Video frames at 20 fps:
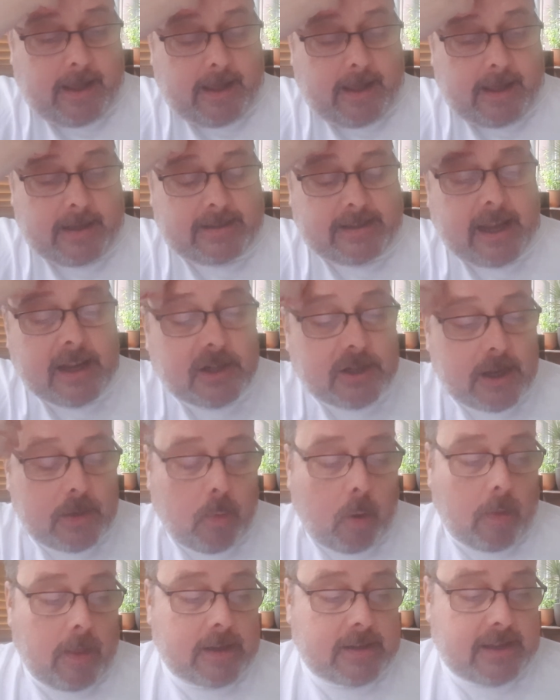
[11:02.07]
Essentially
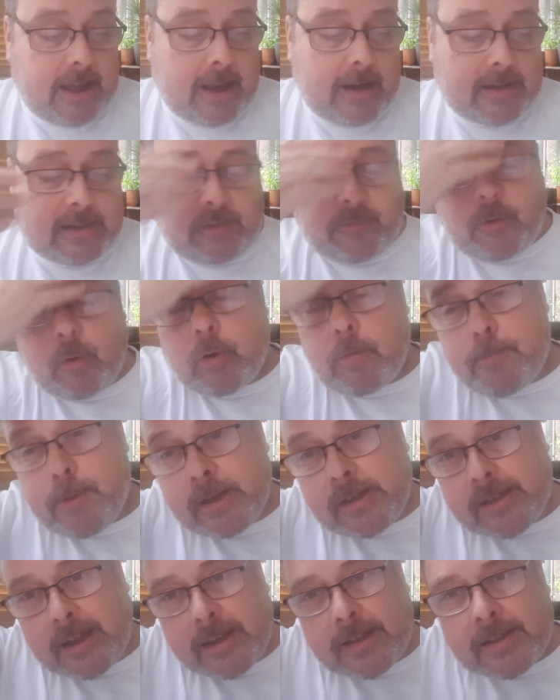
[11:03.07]
what they're saying is if you're a
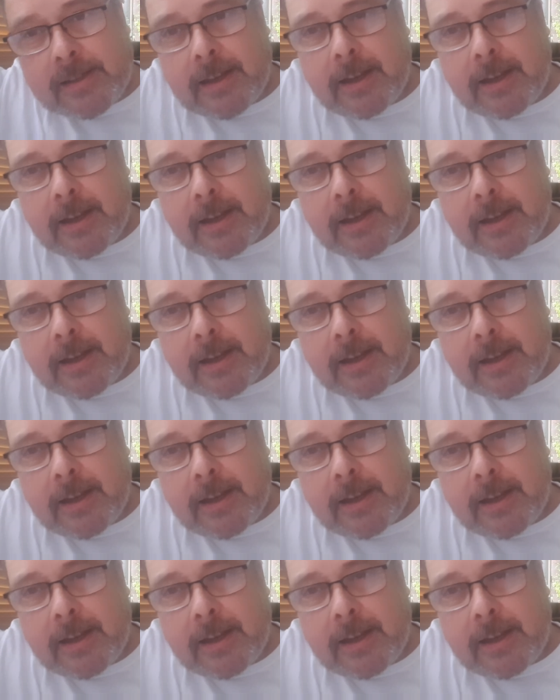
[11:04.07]
business